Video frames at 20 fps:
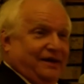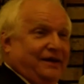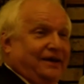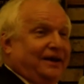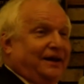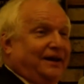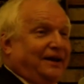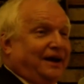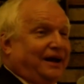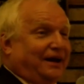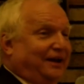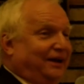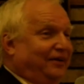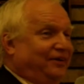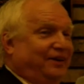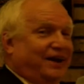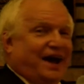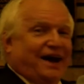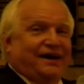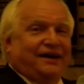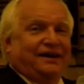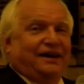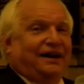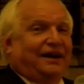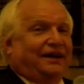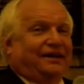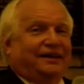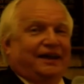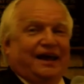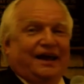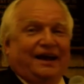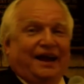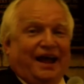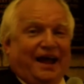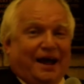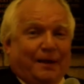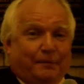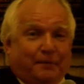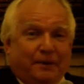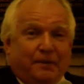Yanelli's not going to let that
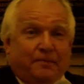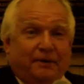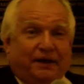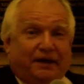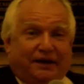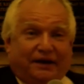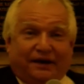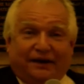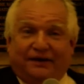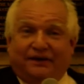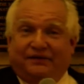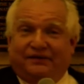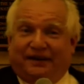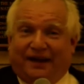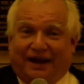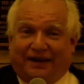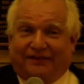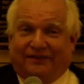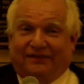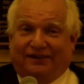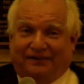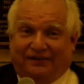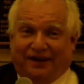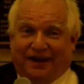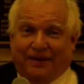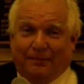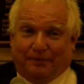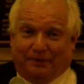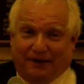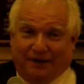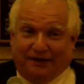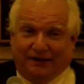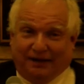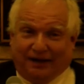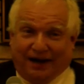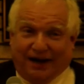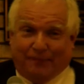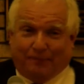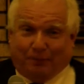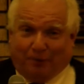happen because that's the same thing that
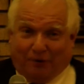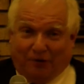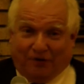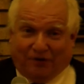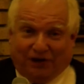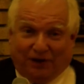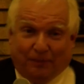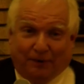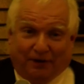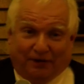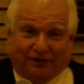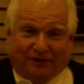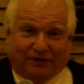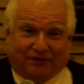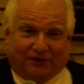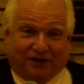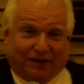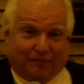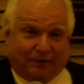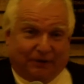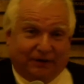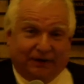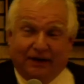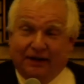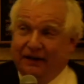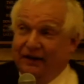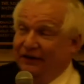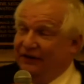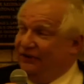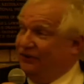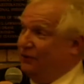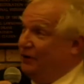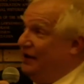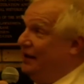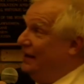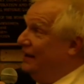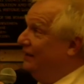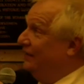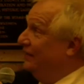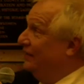got Borglum into trouble. So
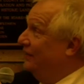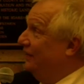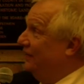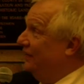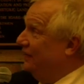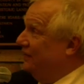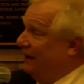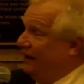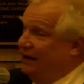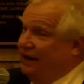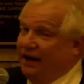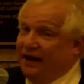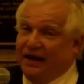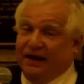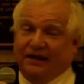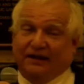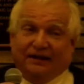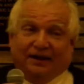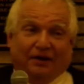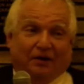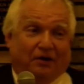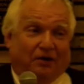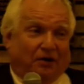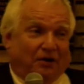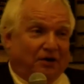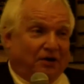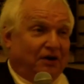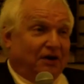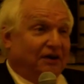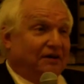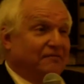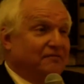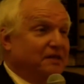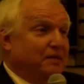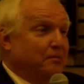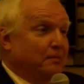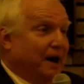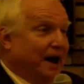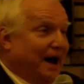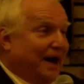he insisted that all of the
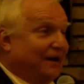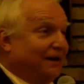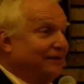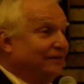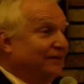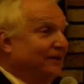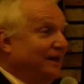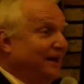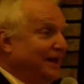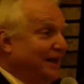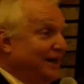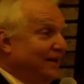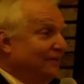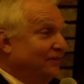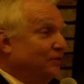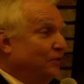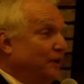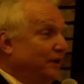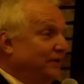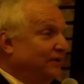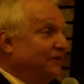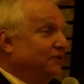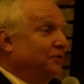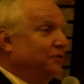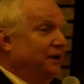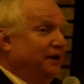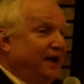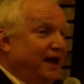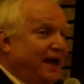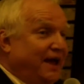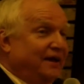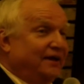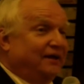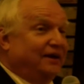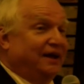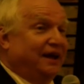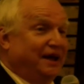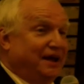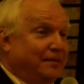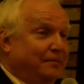models he is going to create
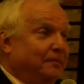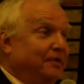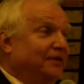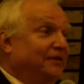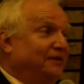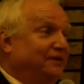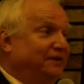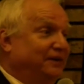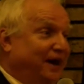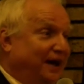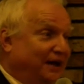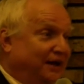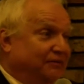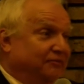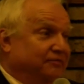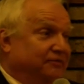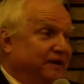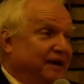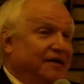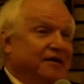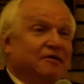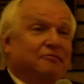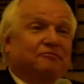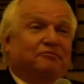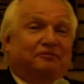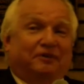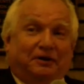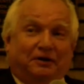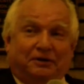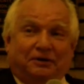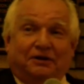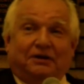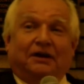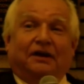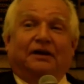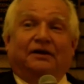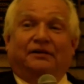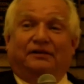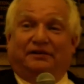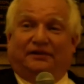himself, full
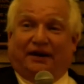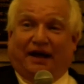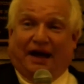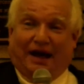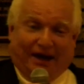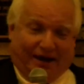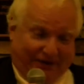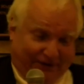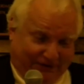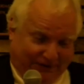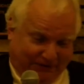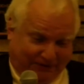size.